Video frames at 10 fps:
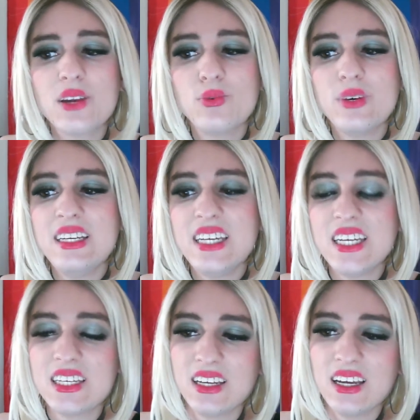we
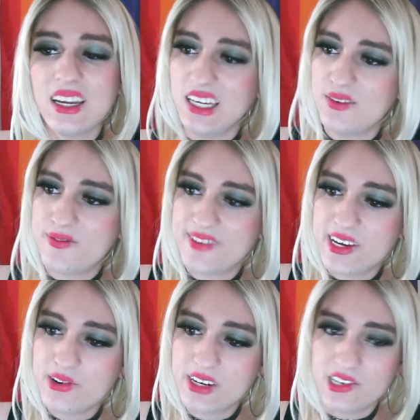need
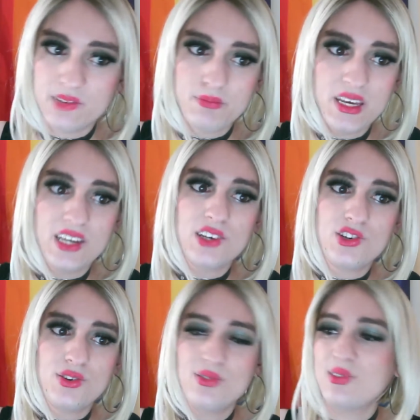inferior
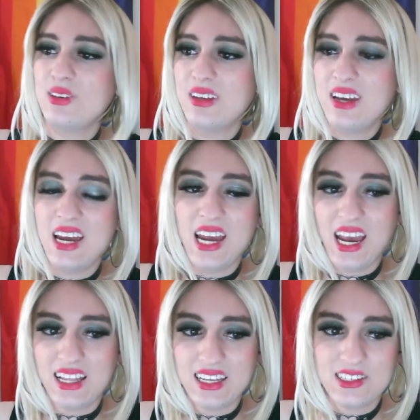Pikachus?
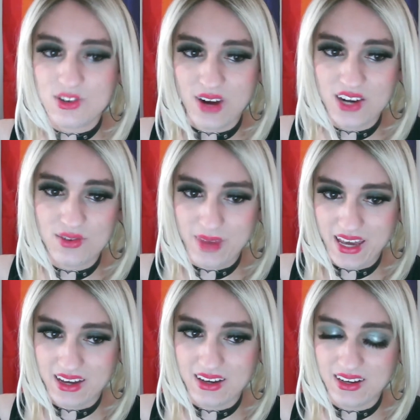At least try to
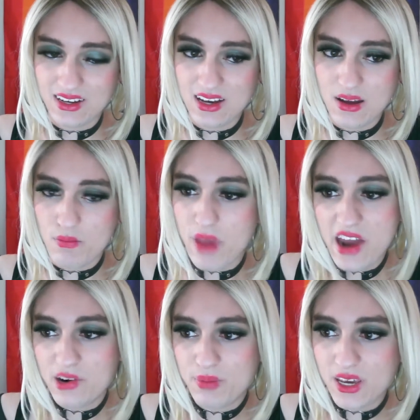make
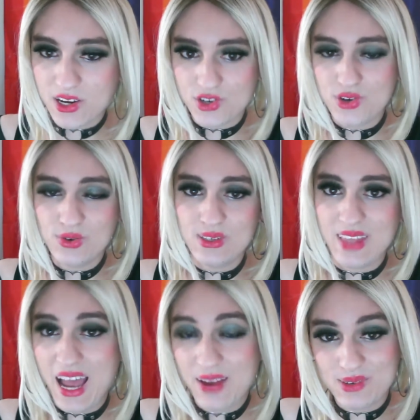better
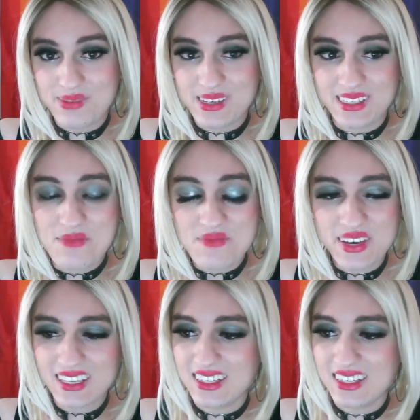Pikachus, that would be something.